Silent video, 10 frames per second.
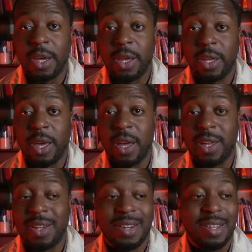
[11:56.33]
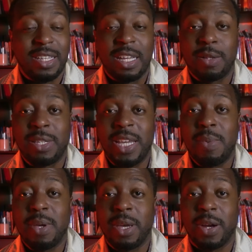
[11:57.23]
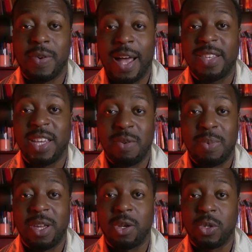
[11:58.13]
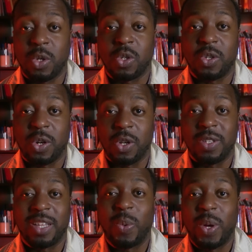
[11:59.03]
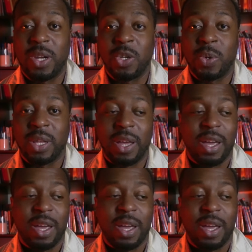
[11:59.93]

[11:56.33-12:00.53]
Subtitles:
DMing and harassing everybody in your social circle is not the way to do it.